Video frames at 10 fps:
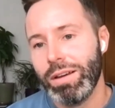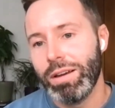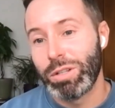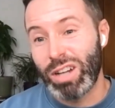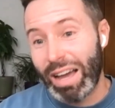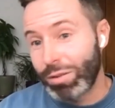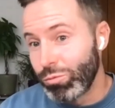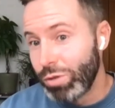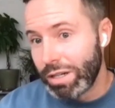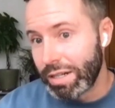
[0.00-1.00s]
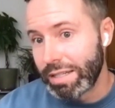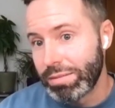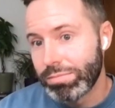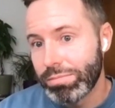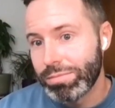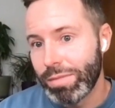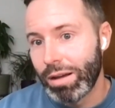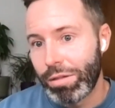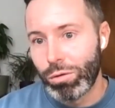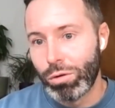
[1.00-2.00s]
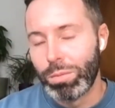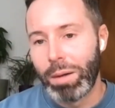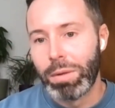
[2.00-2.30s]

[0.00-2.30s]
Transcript: which I hadn't really thought about